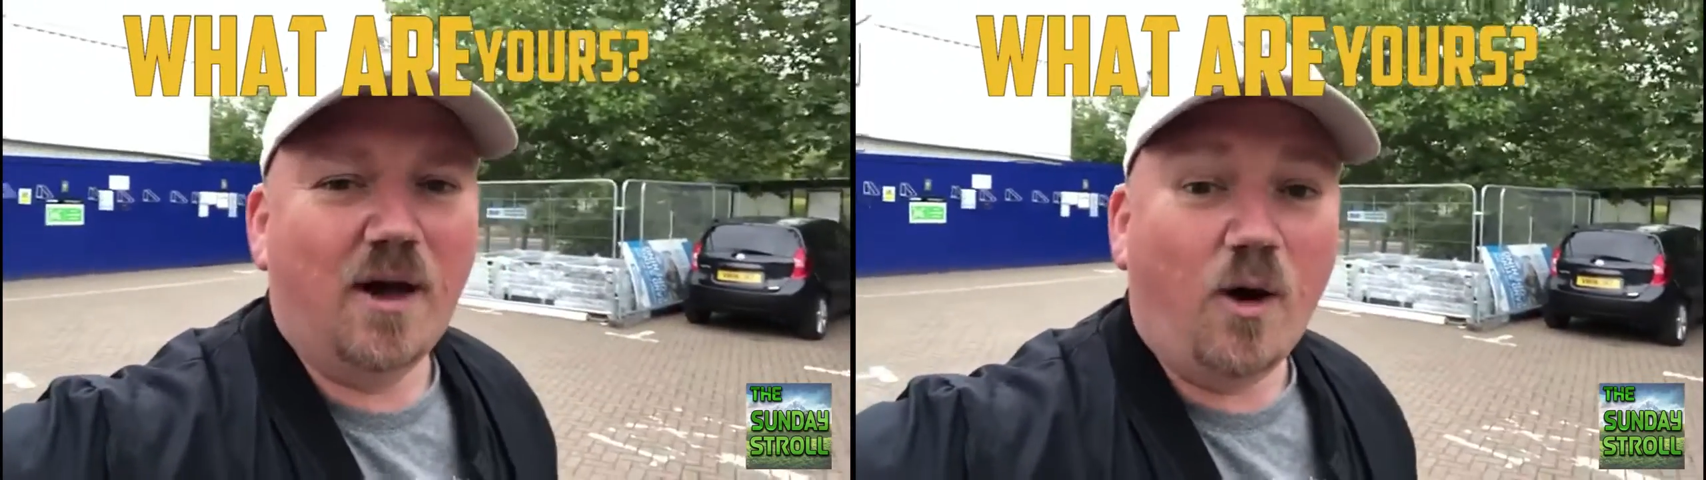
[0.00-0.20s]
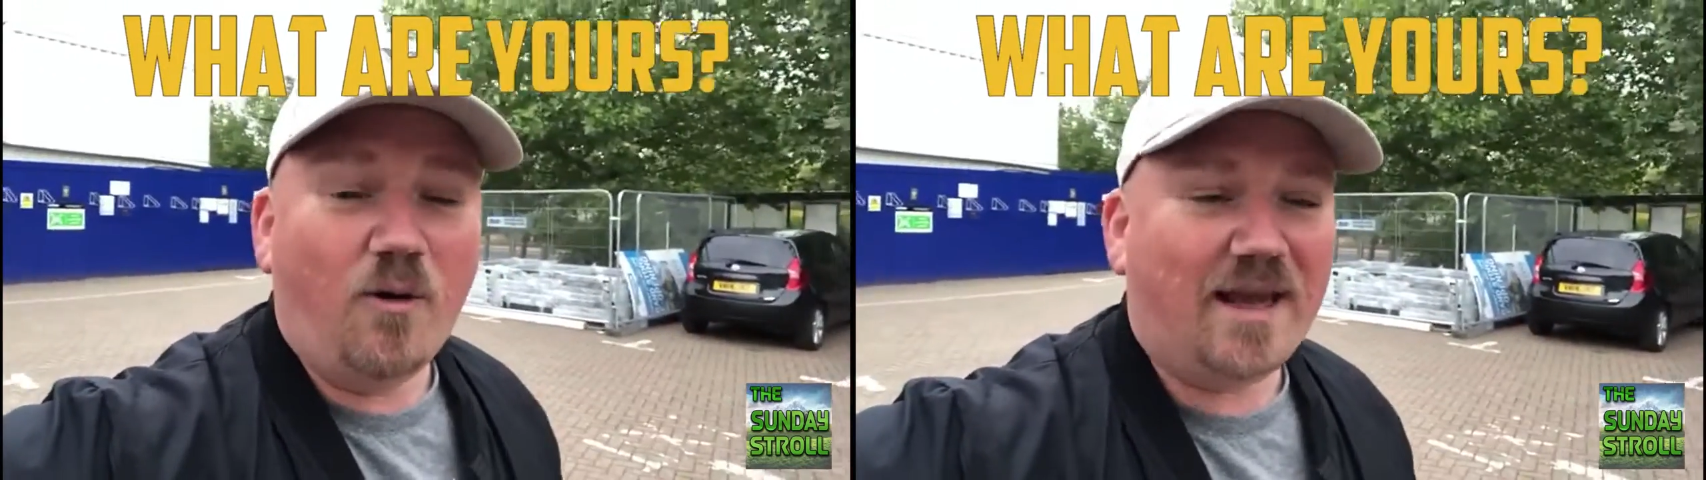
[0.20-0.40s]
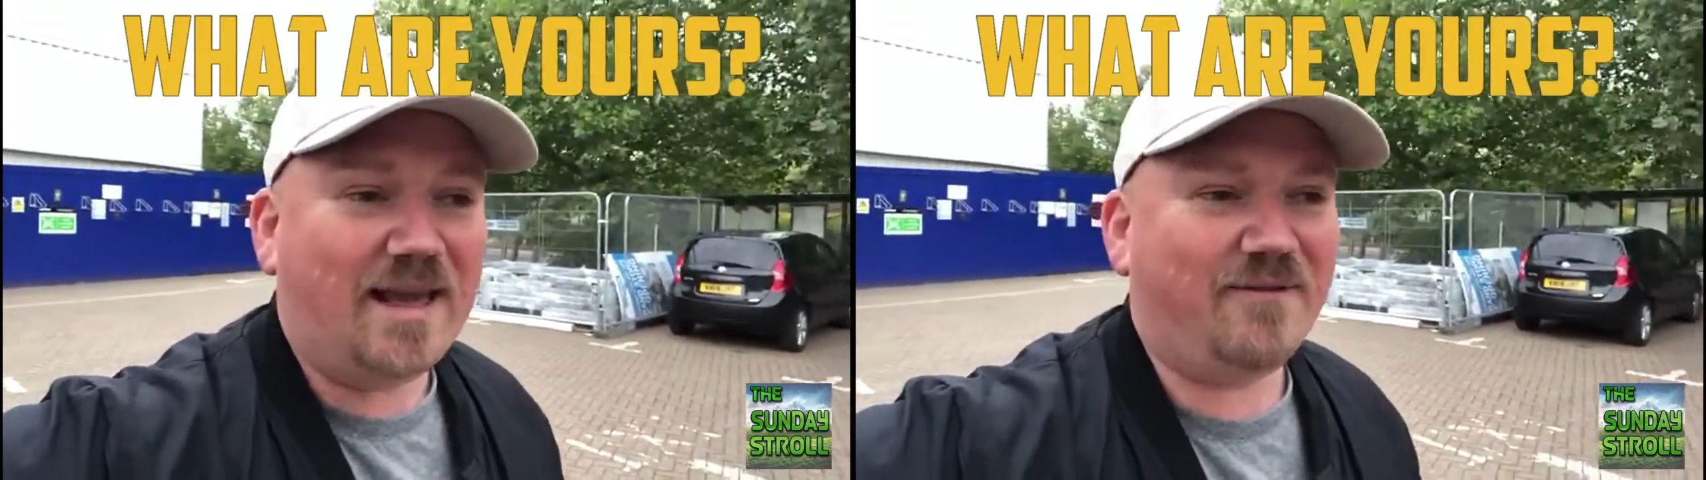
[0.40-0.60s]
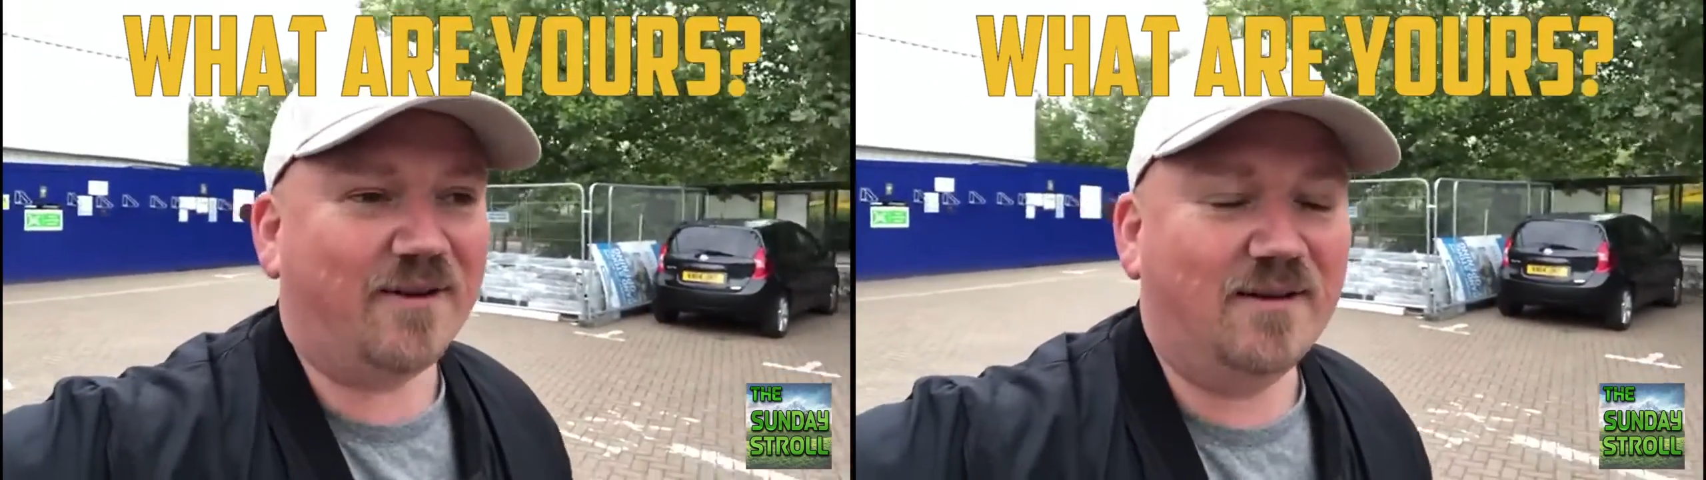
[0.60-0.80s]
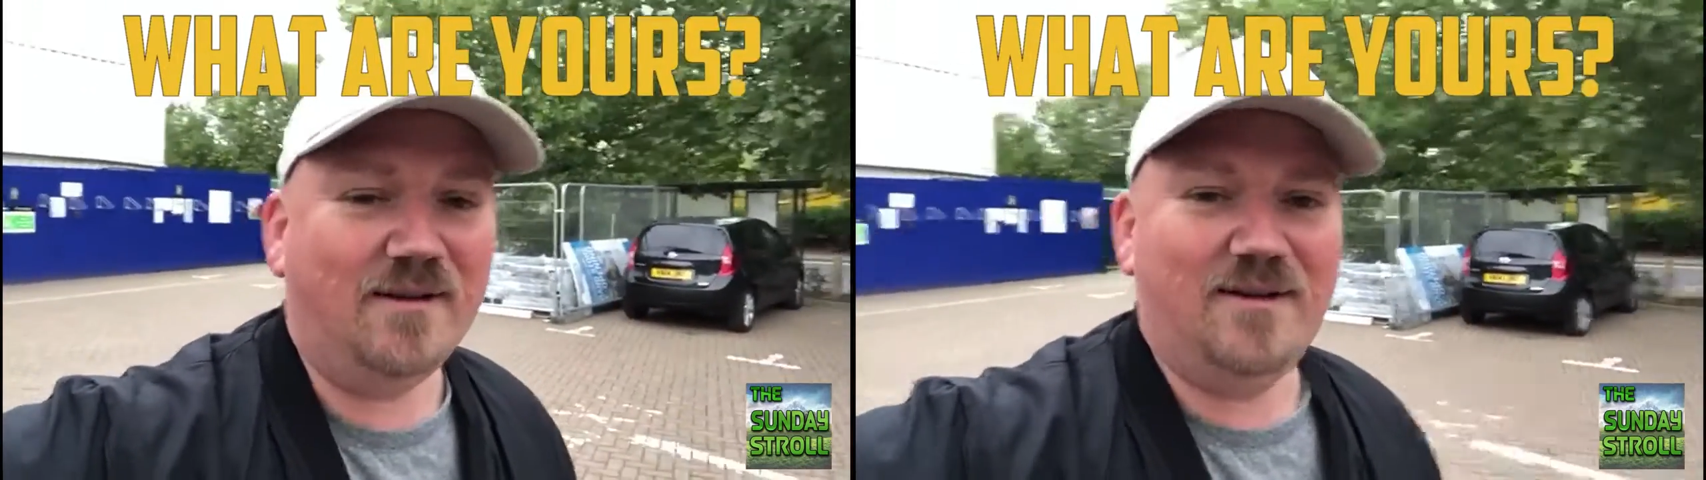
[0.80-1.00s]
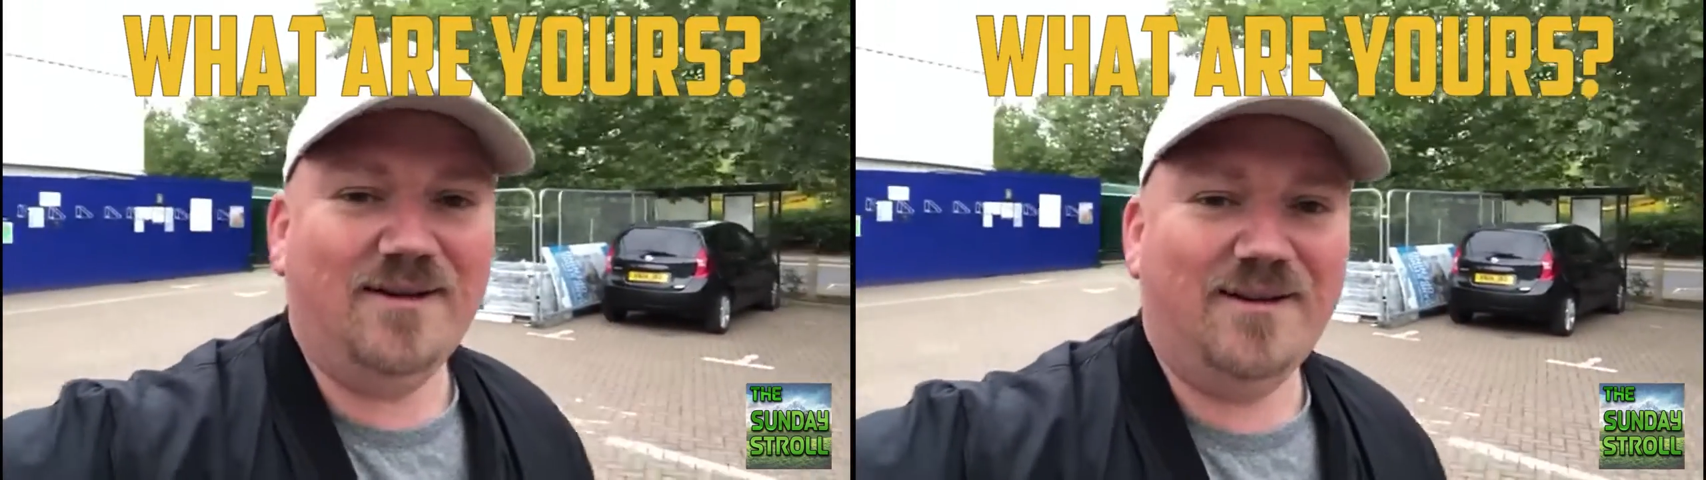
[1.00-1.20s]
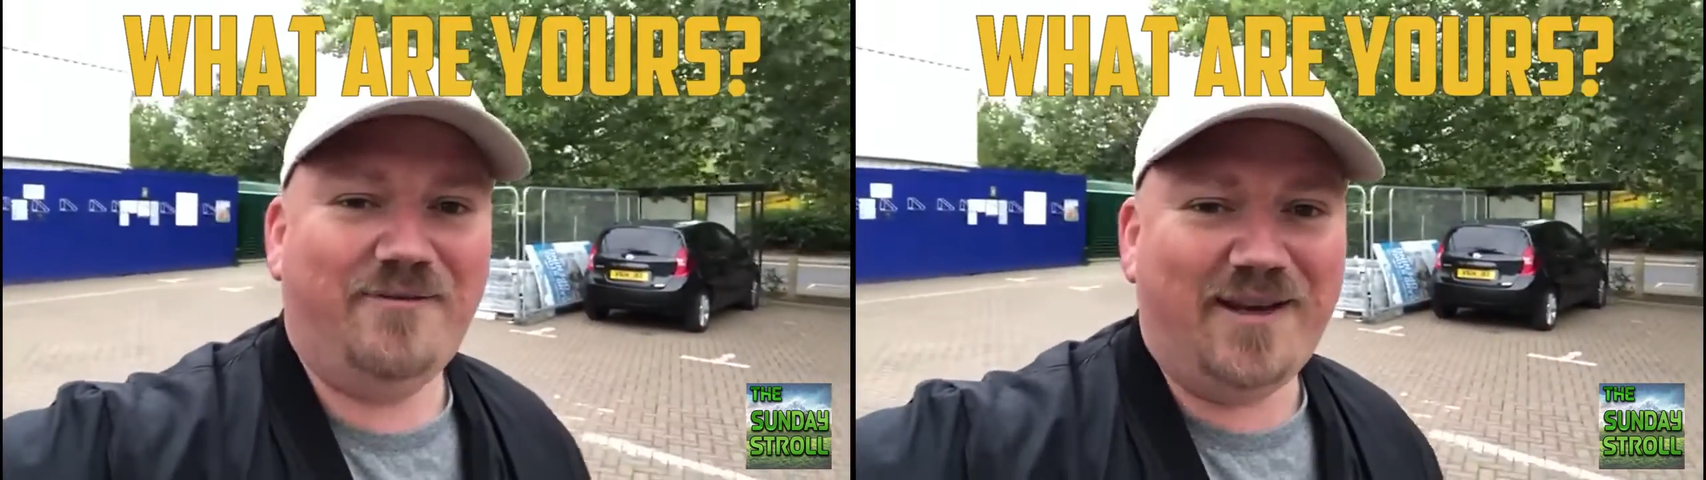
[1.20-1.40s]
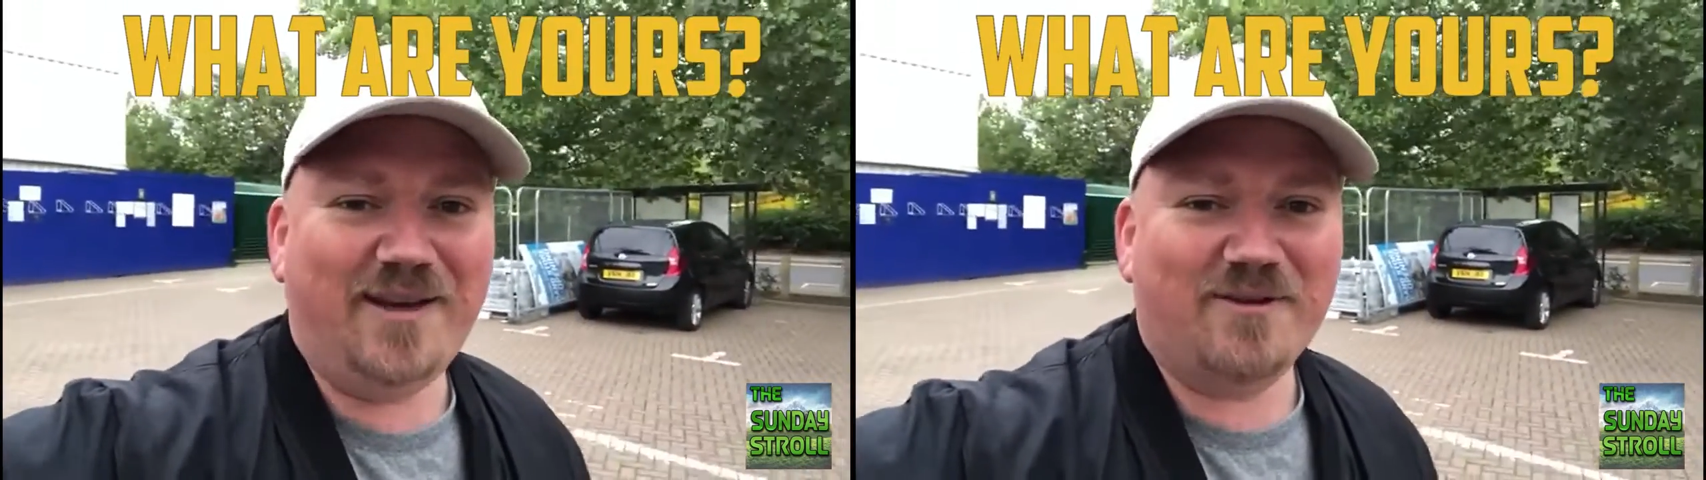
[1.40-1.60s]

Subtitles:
or even video